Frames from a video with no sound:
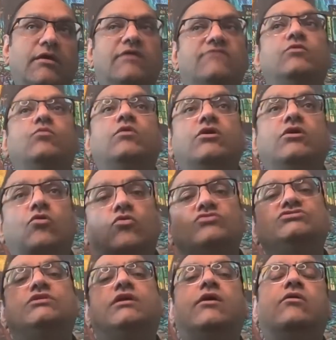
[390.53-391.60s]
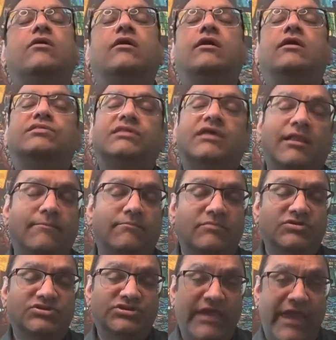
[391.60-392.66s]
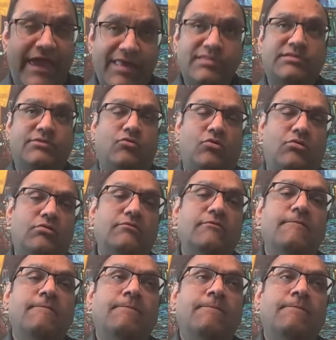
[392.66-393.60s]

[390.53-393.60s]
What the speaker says: If you want to go sell shares and all,